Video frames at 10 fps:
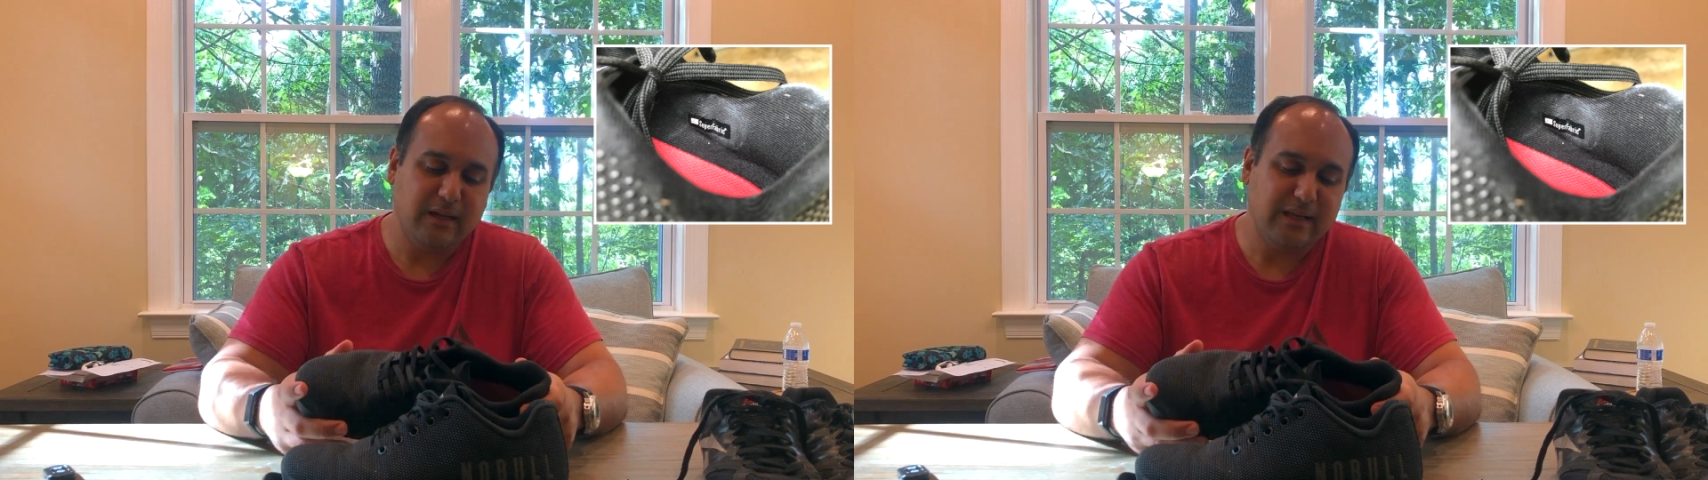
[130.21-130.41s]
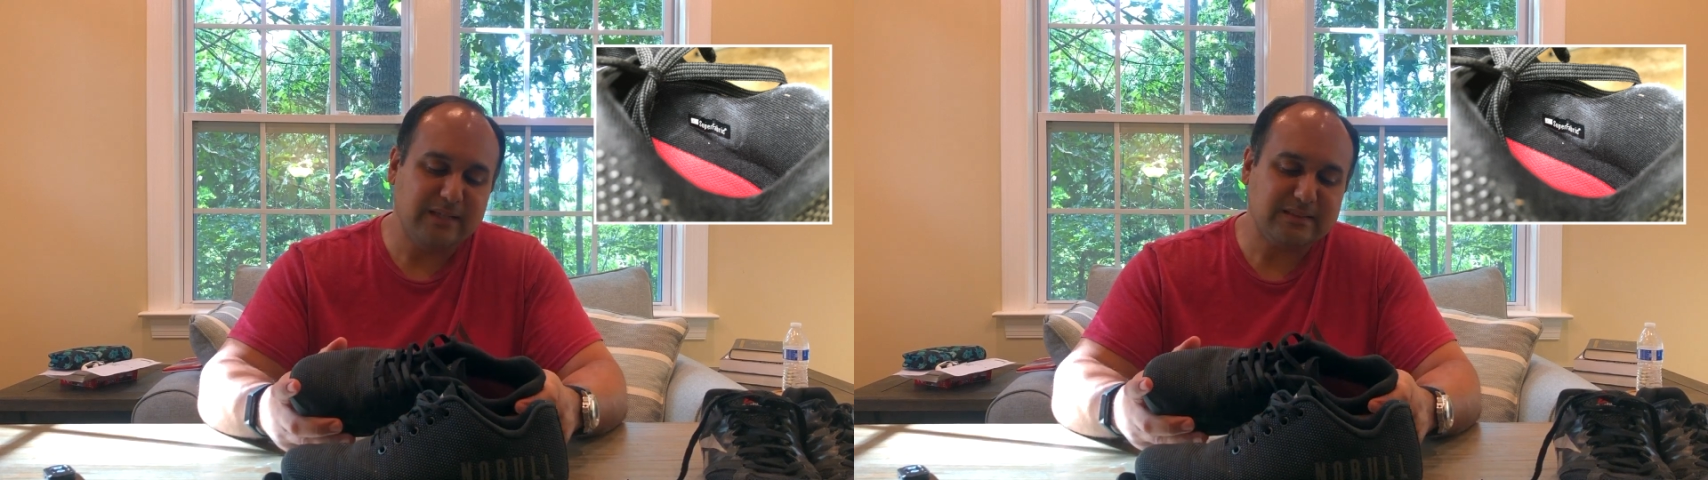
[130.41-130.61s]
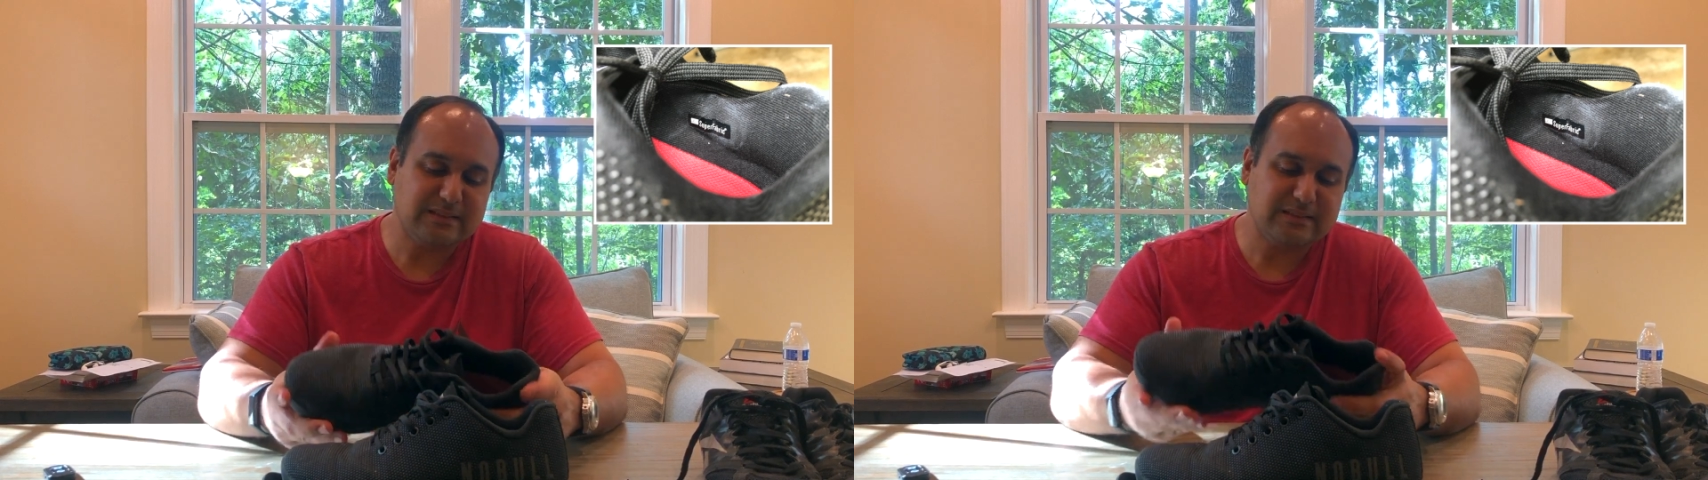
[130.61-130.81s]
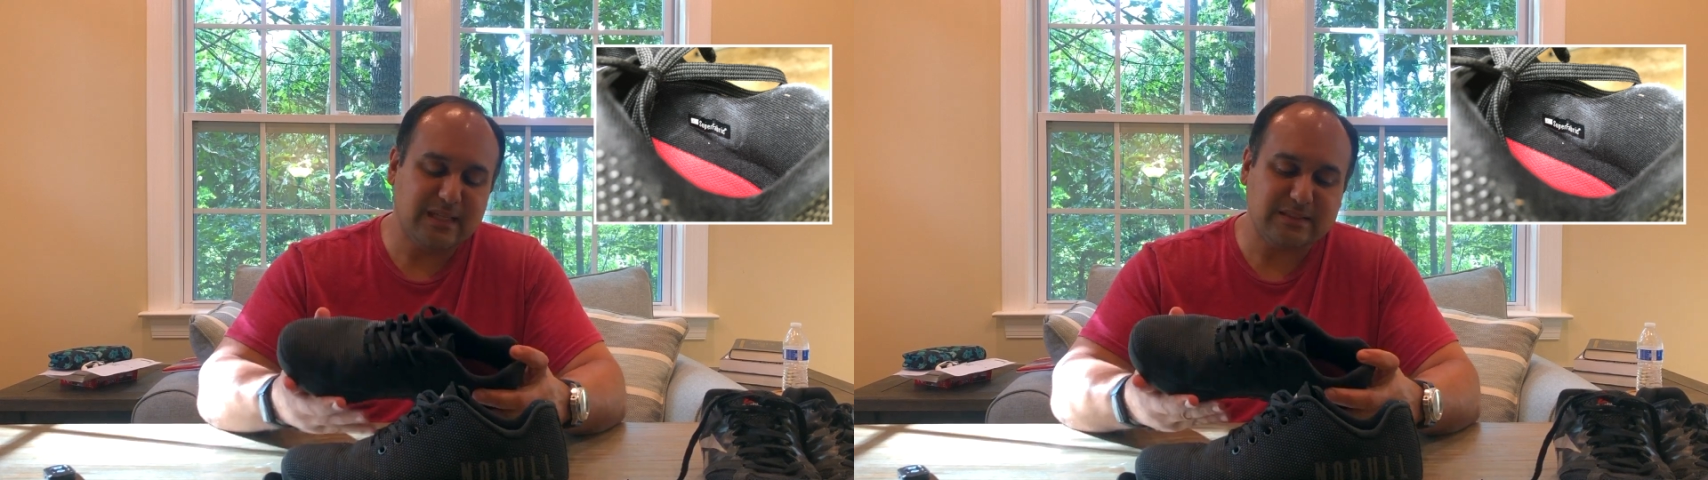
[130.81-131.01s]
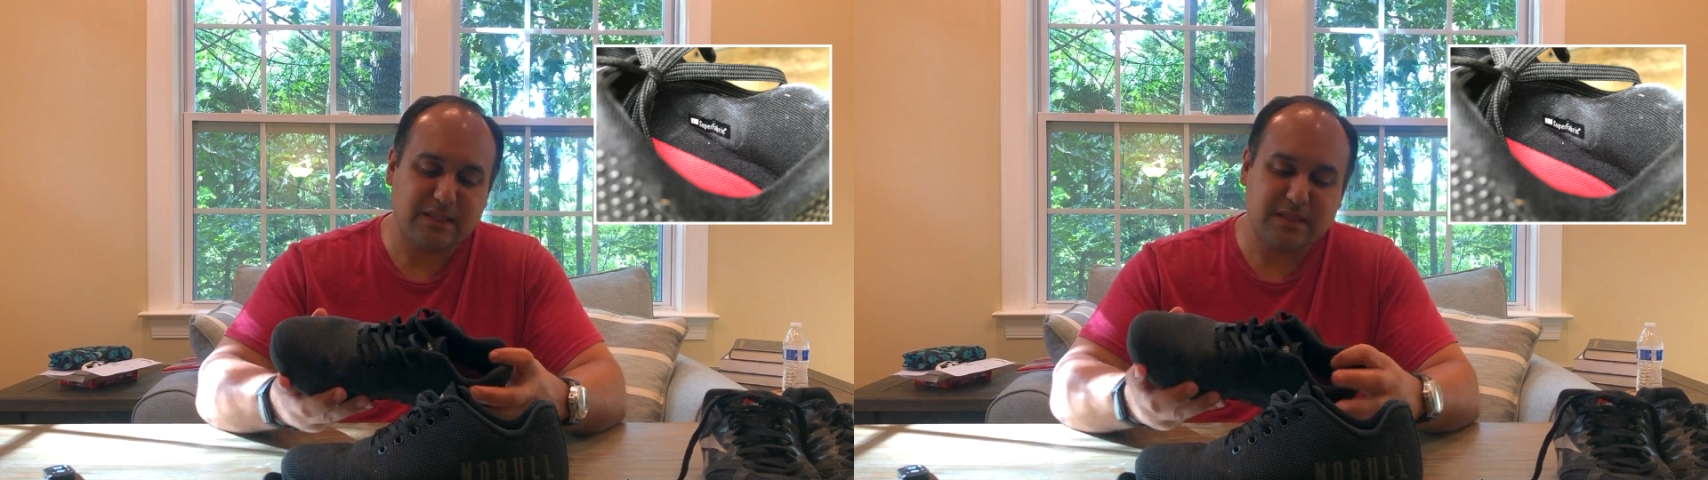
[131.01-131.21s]

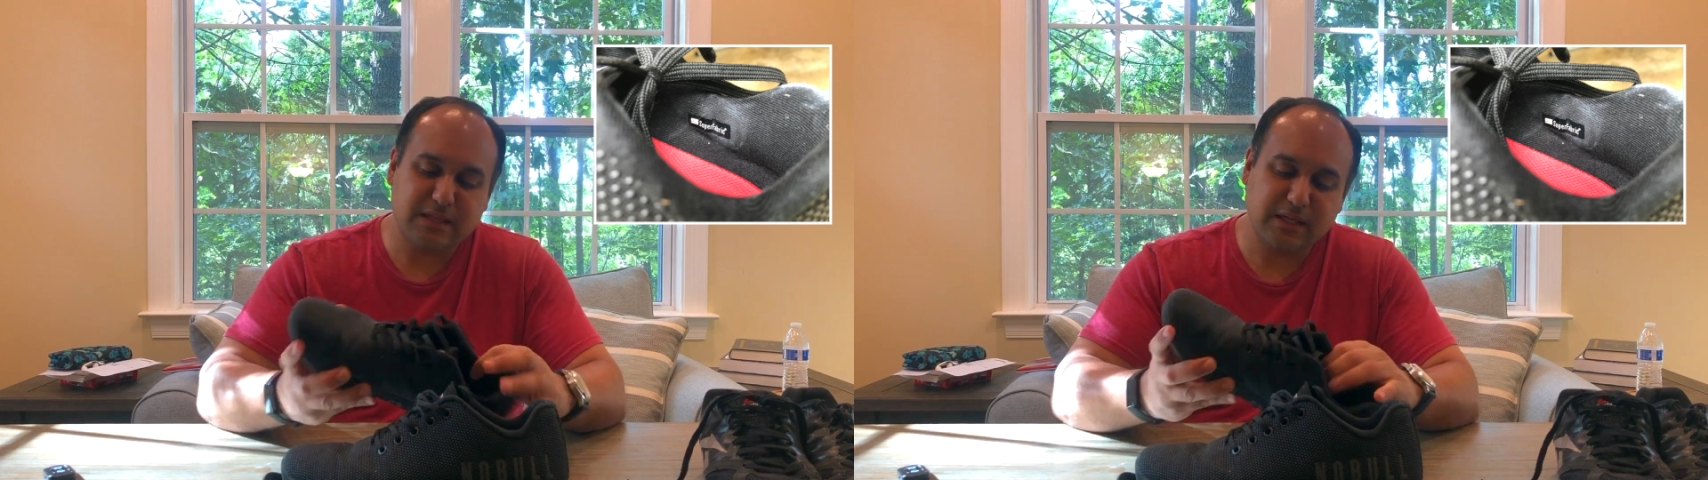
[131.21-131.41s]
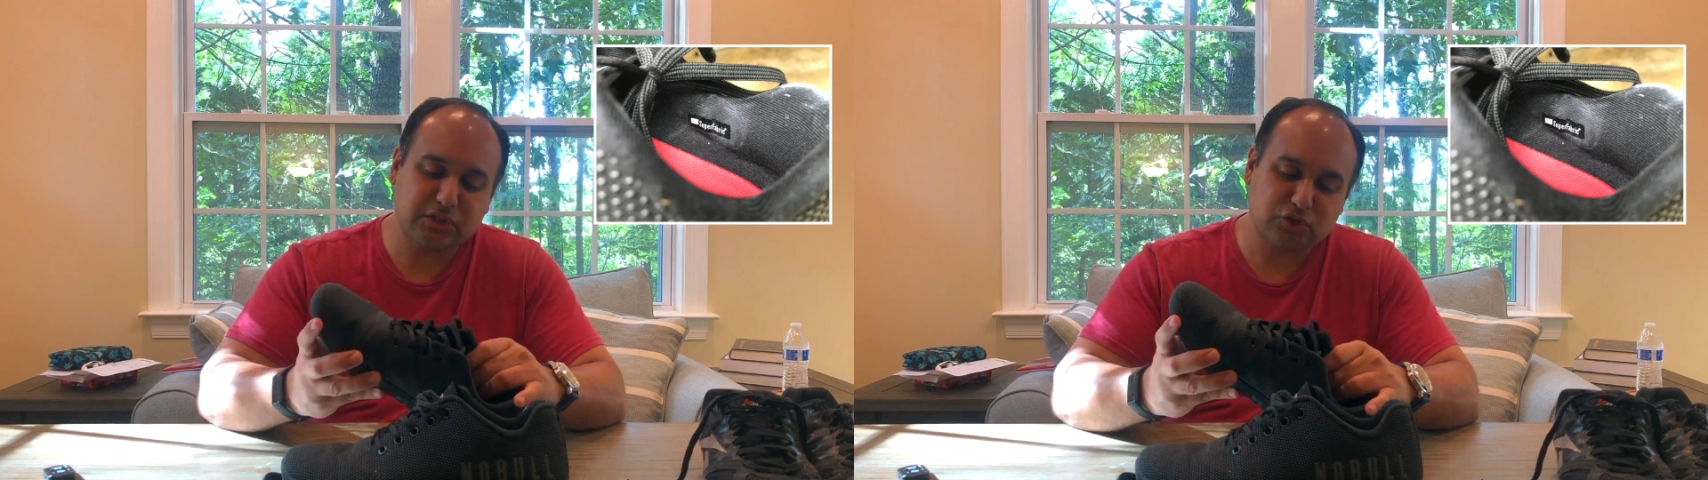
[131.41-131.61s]
It's a thick,